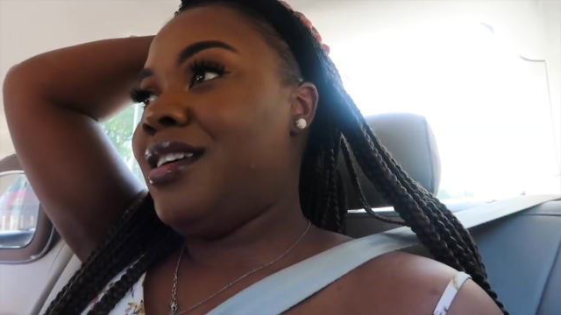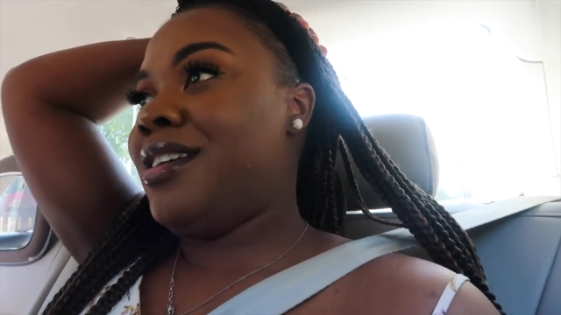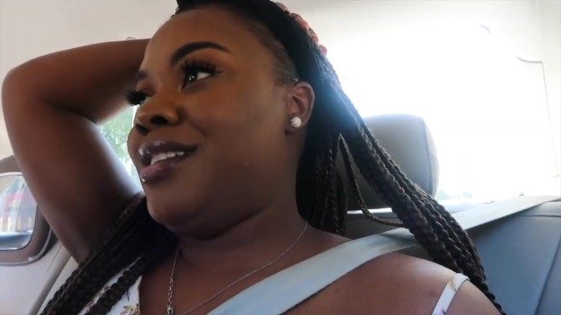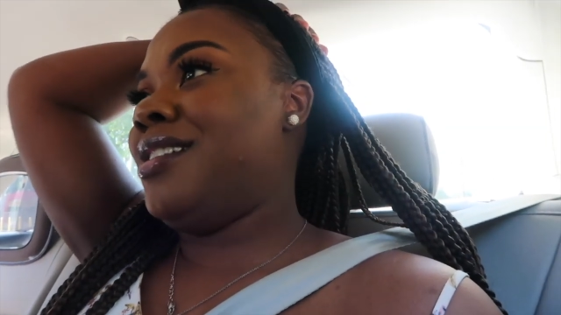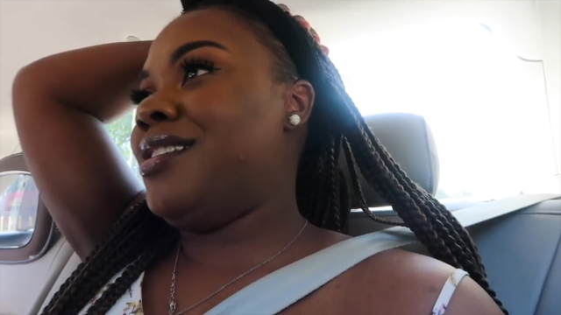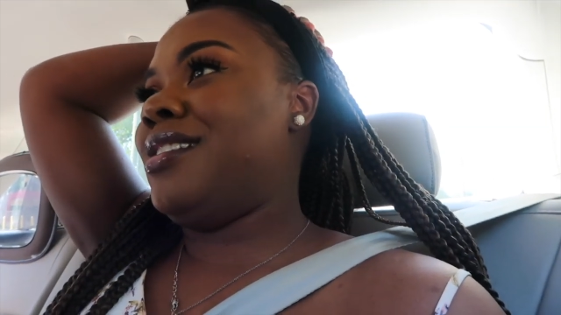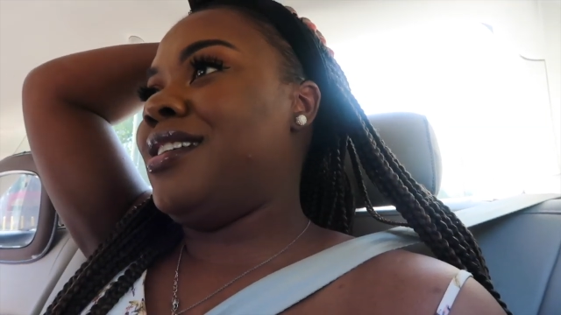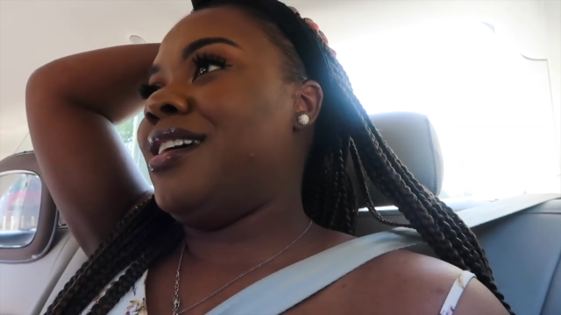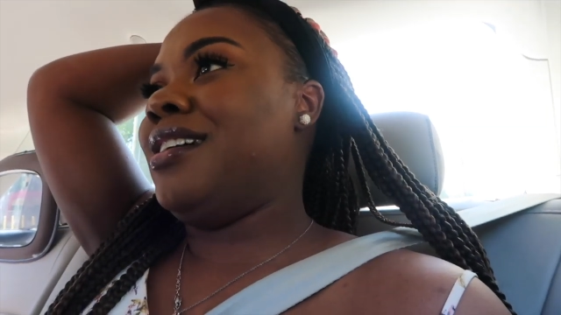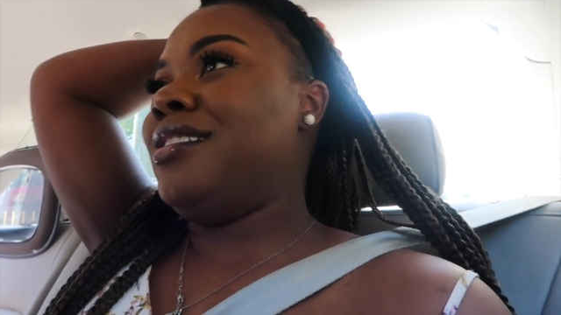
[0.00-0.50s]

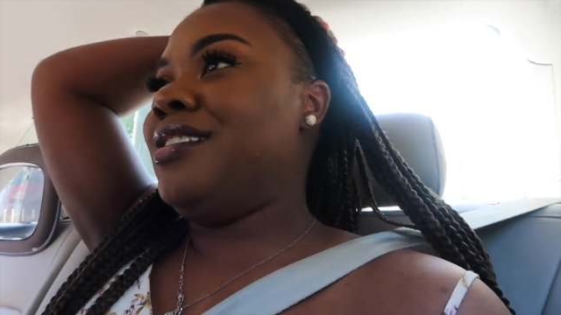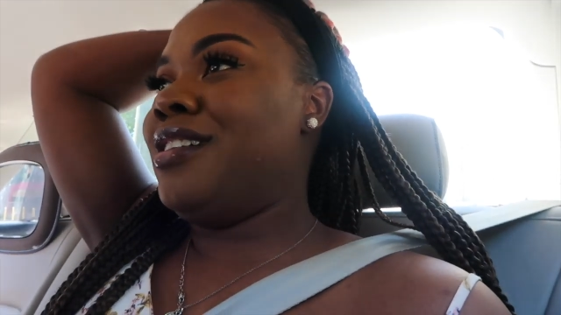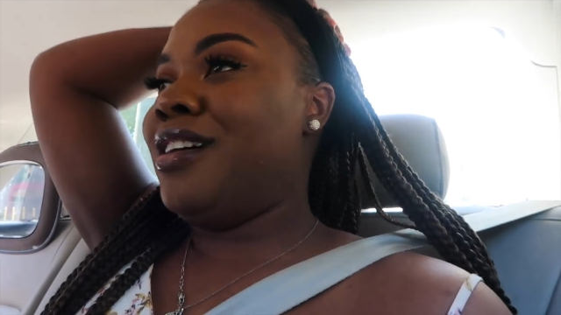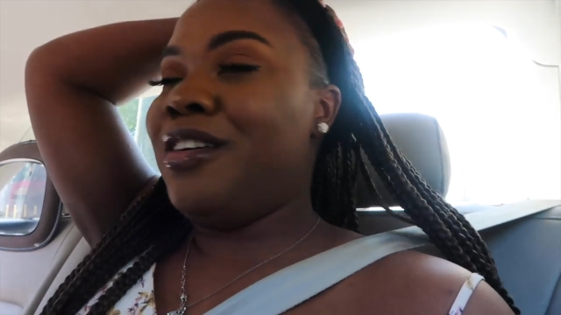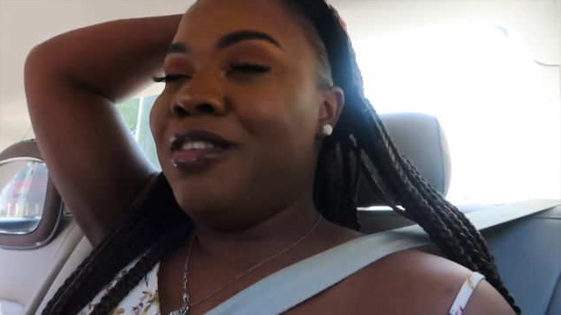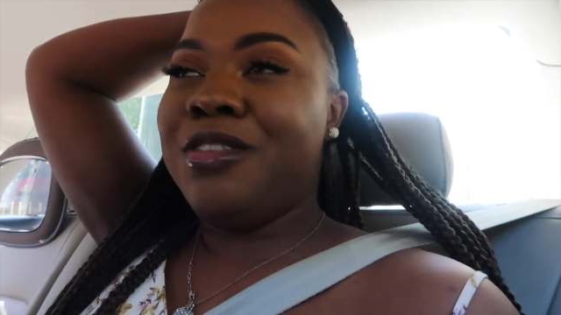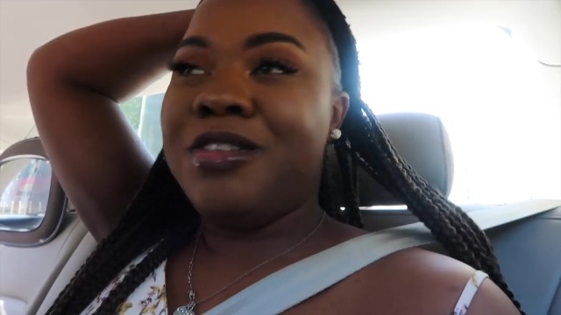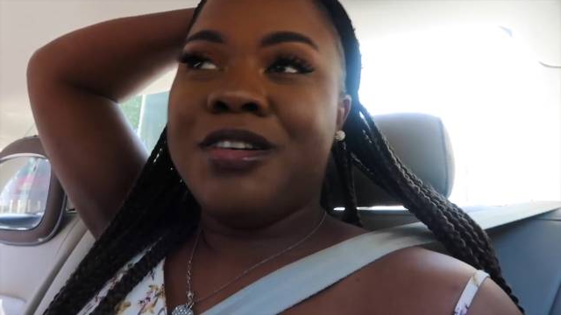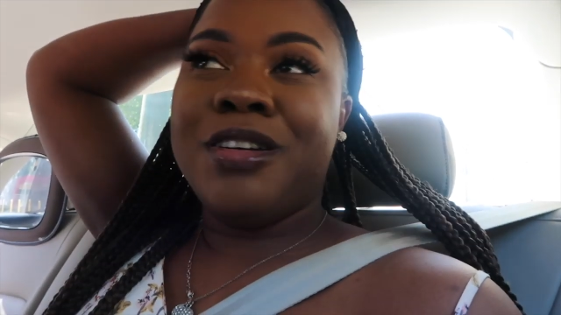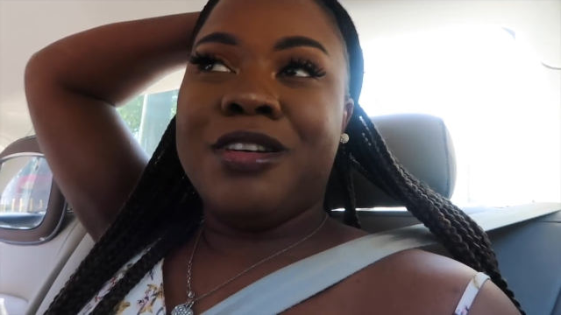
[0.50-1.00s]
because I
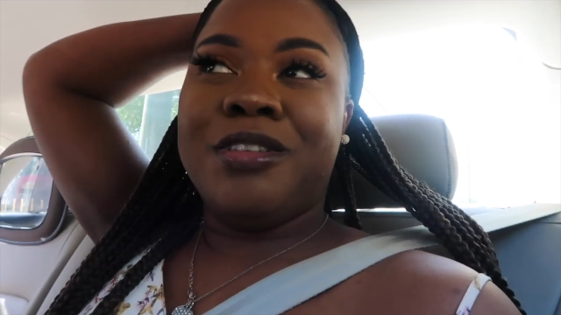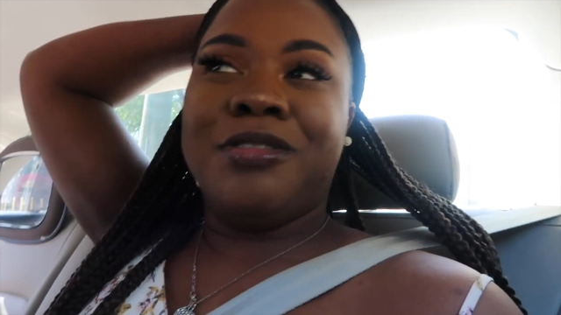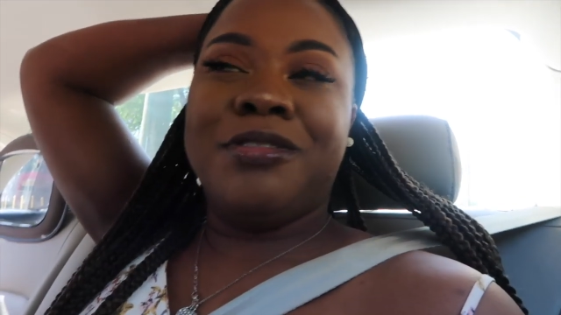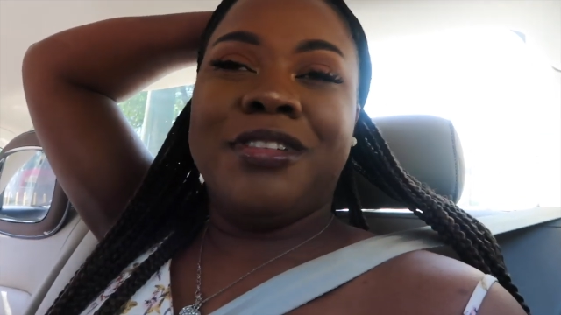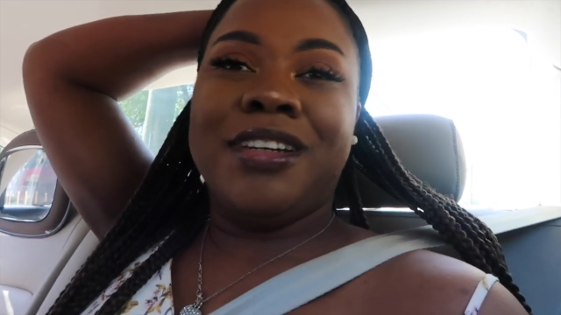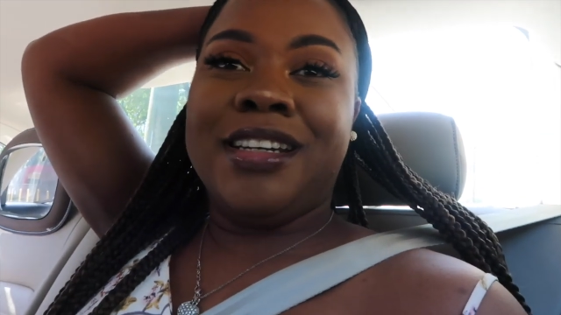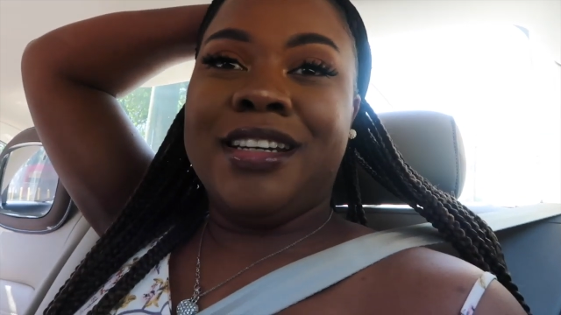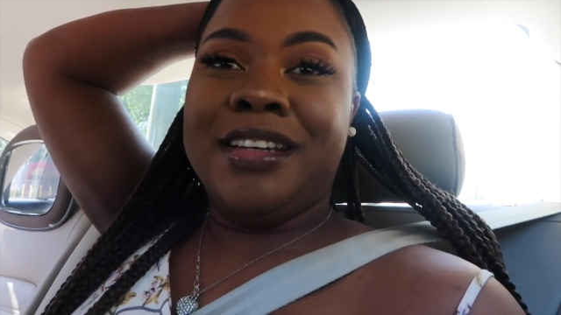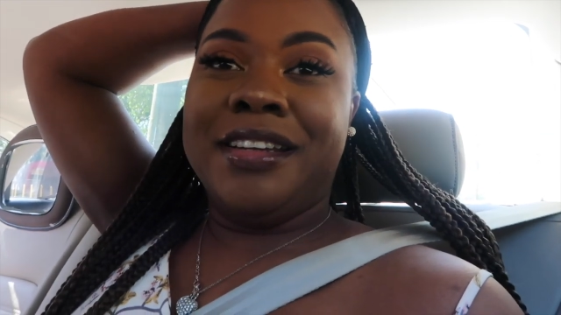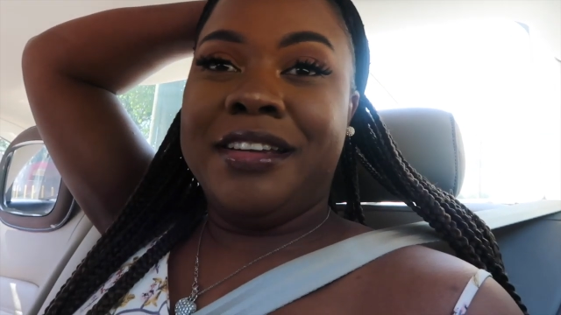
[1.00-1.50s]
don't
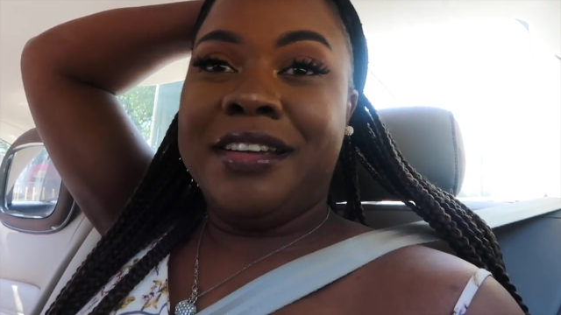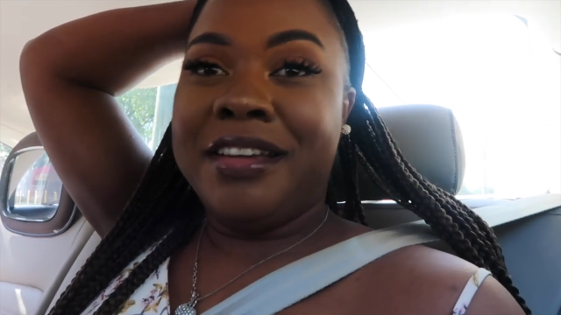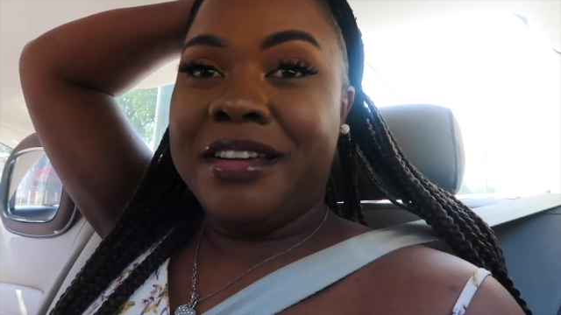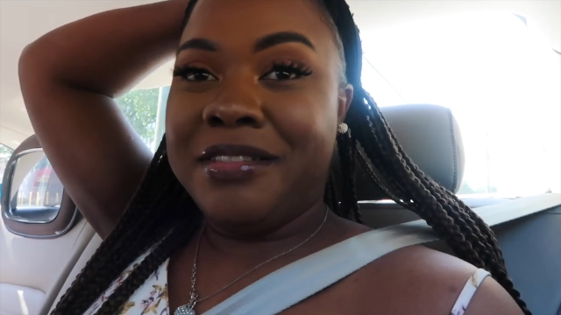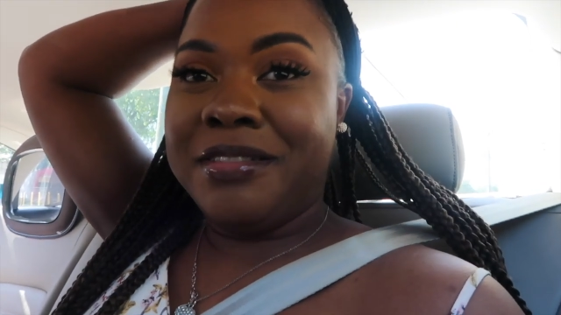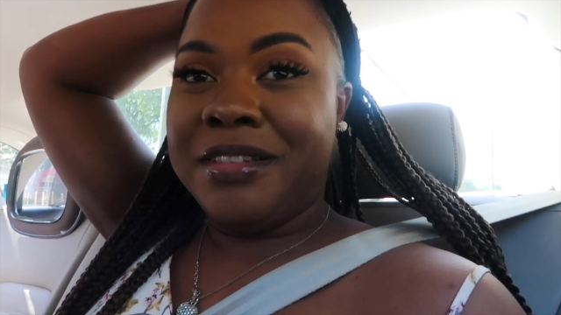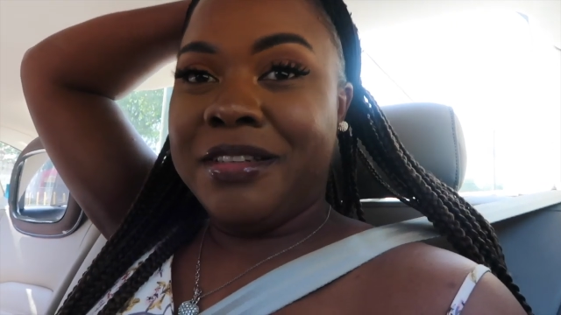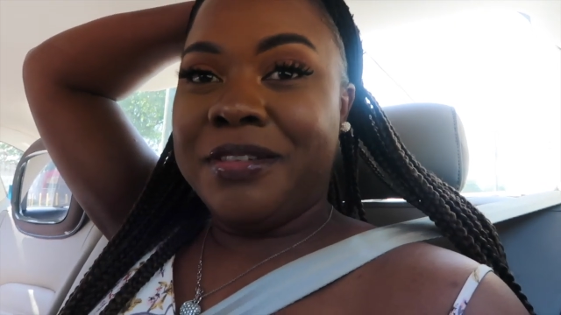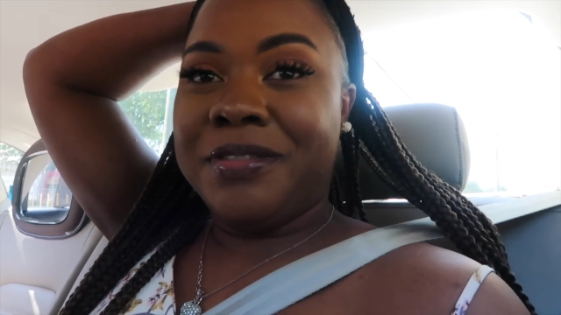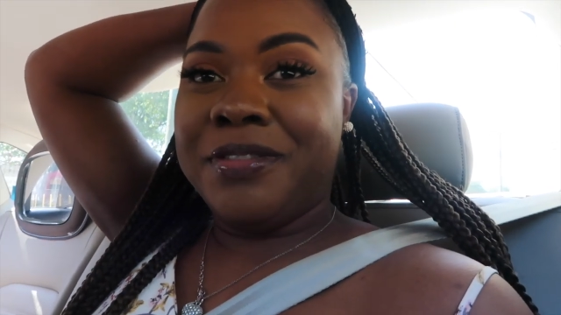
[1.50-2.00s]
want to
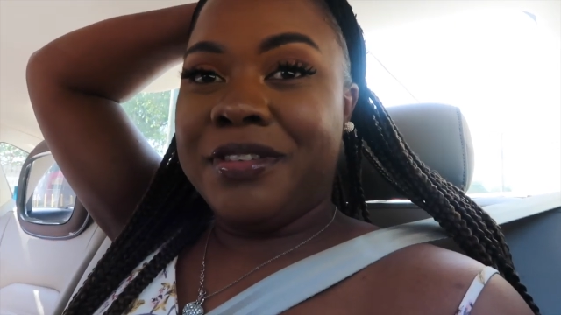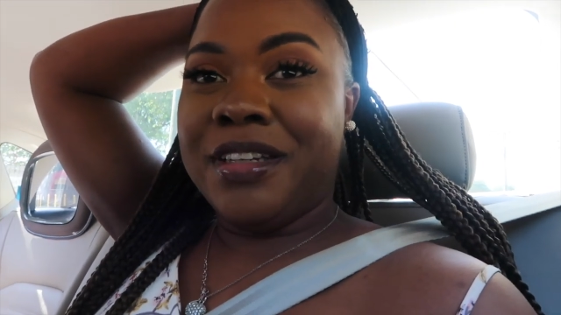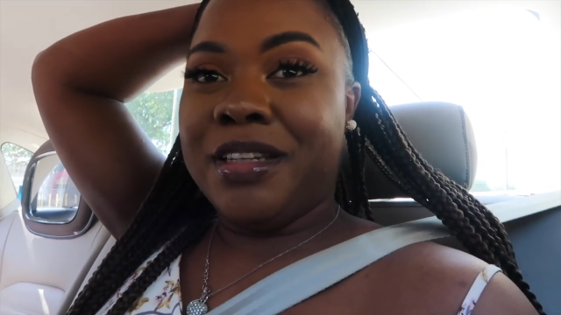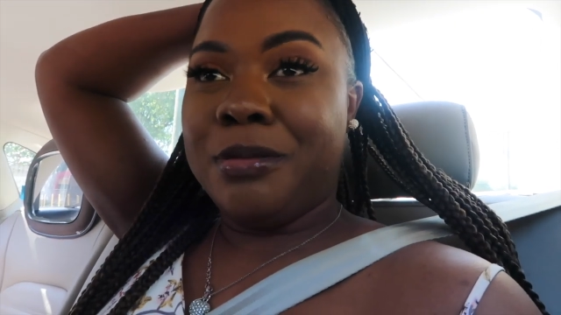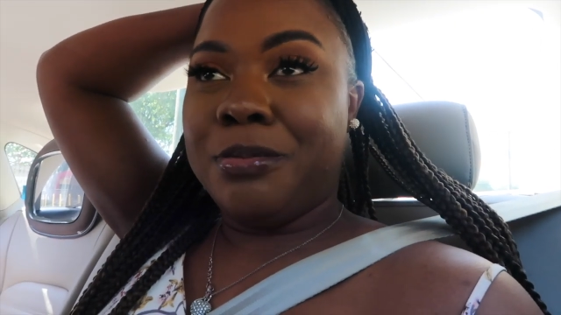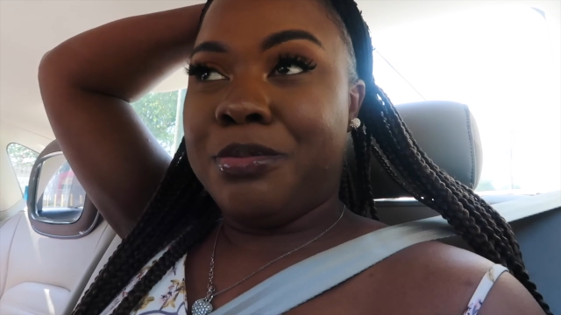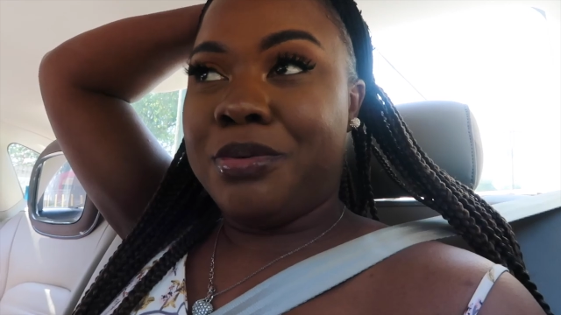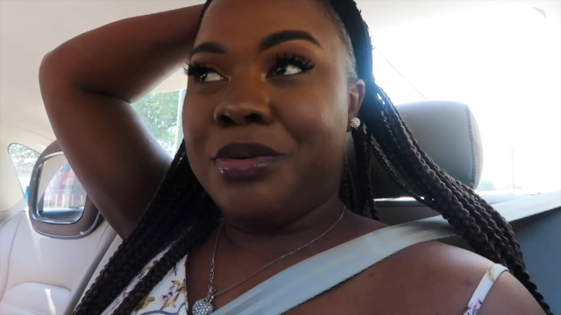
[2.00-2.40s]
hear it for the